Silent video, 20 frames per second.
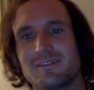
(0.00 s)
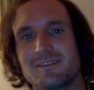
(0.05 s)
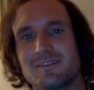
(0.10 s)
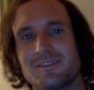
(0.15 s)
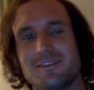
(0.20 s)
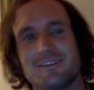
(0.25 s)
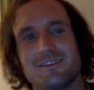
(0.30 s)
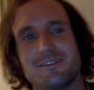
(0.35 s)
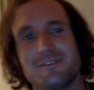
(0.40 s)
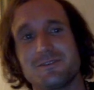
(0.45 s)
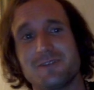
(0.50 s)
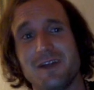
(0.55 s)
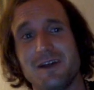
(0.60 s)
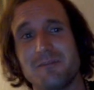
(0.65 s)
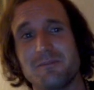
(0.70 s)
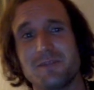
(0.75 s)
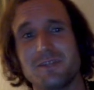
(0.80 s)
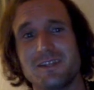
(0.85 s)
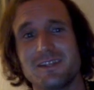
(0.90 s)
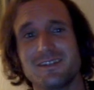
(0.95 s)
you know,
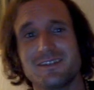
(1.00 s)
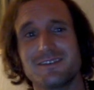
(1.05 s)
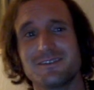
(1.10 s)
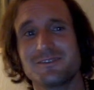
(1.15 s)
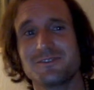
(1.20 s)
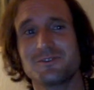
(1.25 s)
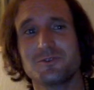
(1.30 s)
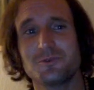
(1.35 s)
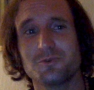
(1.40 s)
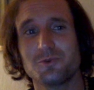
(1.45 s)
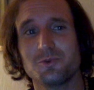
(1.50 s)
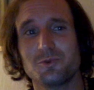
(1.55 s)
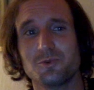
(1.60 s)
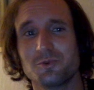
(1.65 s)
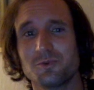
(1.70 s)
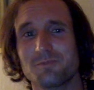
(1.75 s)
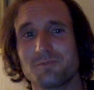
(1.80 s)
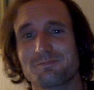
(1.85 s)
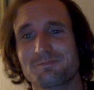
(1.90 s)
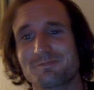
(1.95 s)
not be too
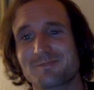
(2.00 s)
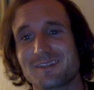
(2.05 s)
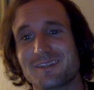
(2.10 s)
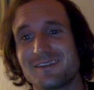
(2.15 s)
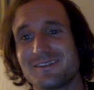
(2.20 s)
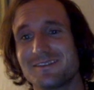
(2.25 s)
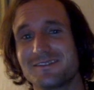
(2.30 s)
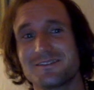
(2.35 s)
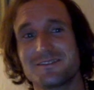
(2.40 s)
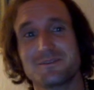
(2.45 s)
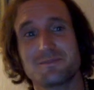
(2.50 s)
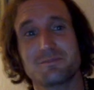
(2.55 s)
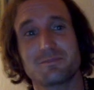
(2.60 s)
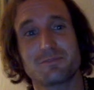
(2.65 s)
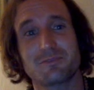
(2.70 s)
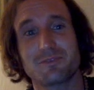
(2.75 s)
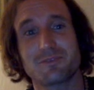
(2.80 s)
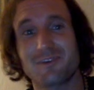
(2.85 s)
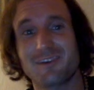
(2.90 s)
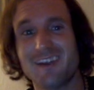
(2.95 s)

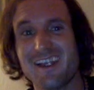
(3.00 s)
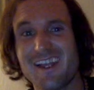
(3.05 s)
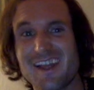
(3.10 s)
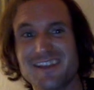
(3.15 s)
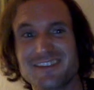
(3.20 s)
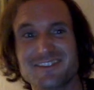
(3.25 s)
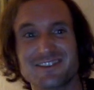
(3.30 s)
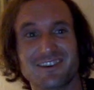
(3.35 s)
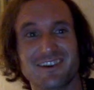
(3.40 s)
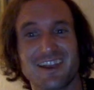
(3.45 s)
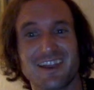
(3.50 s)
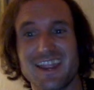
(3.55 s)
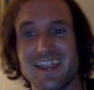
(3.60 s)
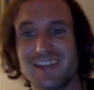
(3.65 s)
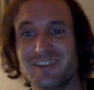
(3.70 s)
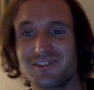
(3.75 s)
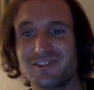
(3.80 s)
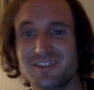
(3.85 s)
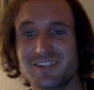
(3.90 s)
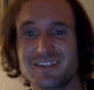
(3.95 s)
depressed or
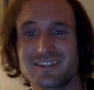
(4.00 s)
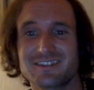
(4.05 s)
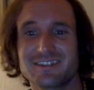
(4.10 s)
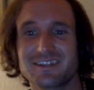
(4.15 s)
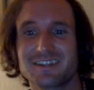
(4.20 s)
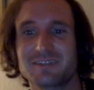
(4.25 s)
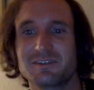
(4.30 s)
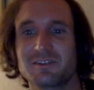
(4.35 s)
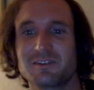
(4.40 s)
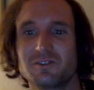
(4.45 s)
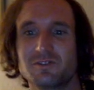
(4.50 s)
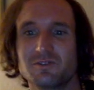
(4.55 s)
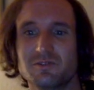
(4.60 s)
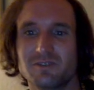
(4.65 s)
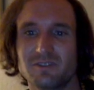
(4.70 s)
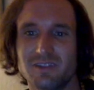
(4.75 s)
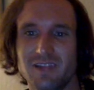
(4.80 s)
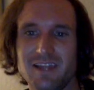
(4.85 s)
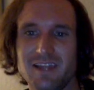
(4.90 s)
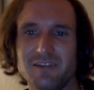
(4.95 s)
anxious. Like,
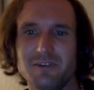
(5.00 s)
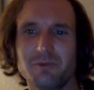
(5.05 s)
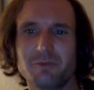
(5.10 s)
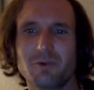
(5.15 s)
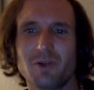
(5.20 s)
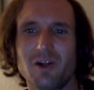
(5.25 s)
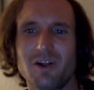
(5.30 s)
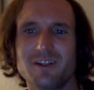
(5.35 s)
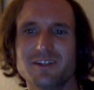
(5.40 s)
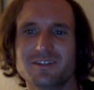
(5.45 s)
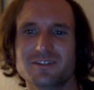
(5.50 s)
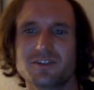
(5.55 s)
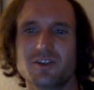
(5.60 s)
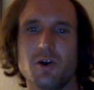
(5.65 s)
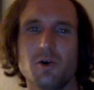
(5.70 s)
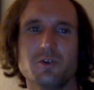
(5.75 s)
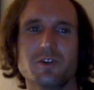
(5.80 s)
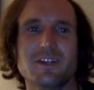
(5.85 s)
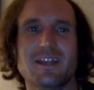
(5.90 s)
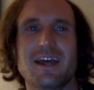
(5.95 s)
let Uranus
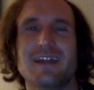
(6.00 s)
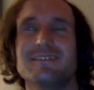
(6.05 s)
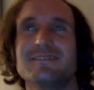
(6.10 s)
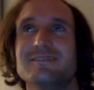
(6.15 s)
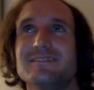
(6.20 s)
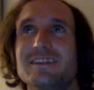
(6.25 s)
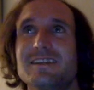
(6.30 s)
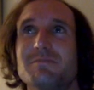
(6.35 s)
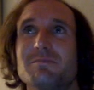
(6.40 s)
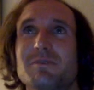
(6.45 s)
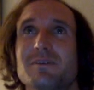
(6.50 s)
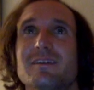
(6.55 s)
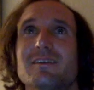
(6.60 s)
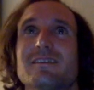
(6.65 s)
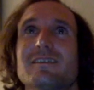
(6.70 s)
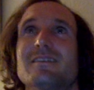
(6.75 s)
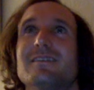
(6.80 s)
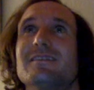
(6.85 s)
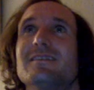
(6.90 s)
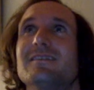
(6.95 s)
go to that deep
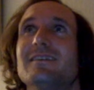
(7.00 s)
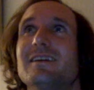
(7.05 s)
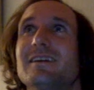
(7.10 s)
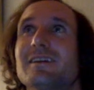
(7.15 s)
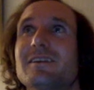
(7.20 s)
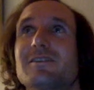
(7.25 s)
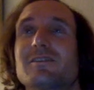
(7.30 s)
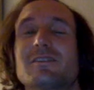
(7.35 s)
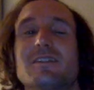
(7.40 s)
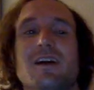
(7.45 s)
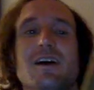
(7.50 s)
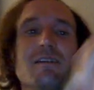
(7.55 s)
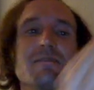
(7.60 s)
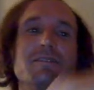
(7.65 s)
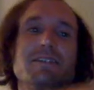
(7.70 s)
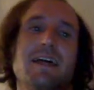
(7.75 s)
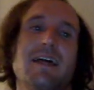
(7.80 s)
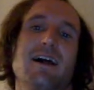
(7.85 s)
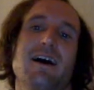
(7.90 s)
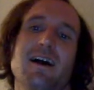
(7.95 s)
inner love in
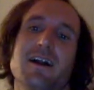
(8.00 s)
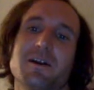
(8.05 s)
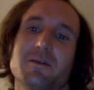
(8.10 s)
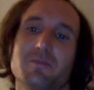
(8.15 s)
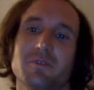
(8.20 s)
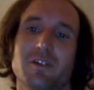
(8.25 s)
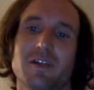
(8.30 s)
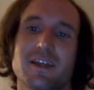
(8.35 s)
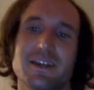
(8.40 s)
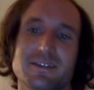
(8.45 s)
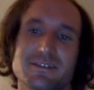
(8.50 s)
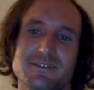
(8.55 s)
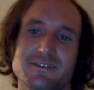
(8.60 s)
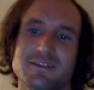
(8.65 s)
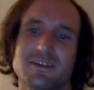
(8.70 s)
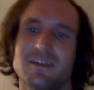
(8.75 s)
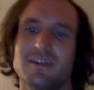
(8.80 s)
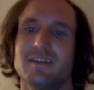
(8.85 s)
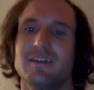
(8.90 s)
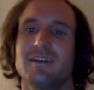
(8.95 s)
that higher place.
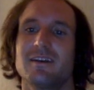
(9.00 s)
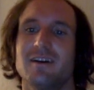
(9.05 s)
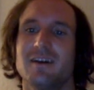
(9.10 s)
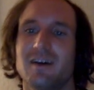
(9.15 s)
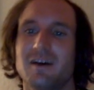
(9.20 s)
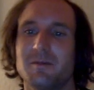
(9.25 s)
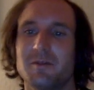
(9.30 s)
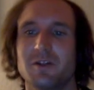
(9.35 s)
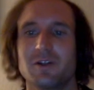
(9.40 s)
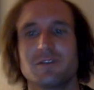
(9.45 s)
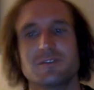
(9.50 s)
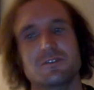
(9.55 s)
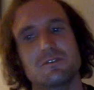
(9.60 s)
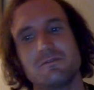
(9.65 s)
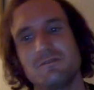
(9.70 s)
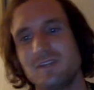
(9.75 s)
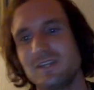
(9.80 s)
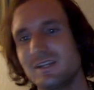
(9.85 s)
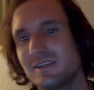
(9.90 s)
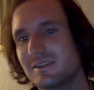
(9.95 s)
And also
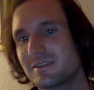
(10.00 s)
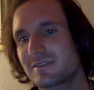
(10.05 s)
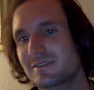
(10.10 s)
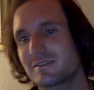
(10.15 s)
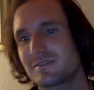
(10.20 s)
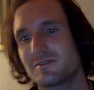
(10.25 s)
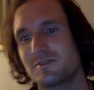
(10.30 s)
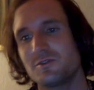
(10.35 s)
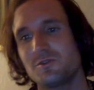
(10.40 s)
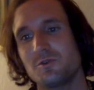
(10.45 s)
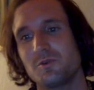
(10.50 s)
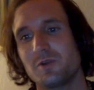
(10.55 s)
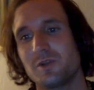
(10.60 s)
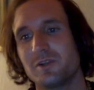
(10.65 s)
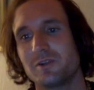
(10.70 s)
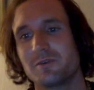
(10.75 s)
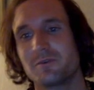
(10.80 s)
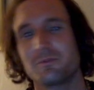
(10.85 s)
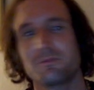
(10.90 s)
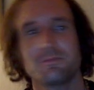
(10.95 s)
Venus too
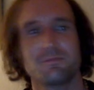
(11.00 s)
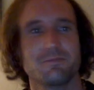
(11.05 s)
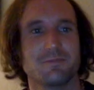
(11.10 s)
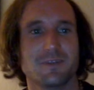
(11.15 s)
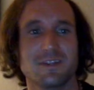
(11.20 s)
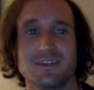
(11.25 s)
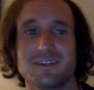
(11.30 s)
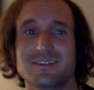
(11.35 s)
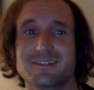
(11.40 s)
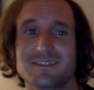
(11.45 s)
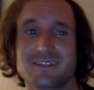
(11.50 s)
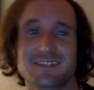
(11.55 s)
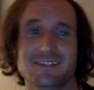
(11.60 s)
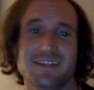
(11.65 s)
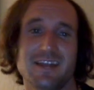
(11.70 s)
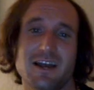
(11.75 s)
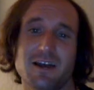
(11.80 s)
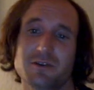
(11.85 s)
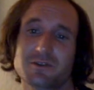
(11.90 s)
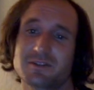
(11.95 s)
in the 6th
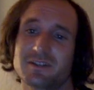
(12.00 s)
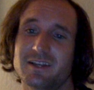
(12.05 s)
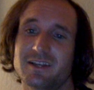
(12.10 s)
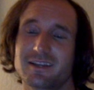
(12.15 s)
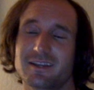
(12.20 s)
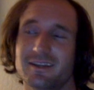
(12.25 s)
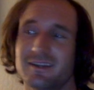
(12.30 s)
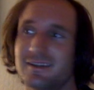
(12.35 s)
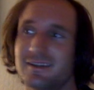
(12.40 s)
house. Like,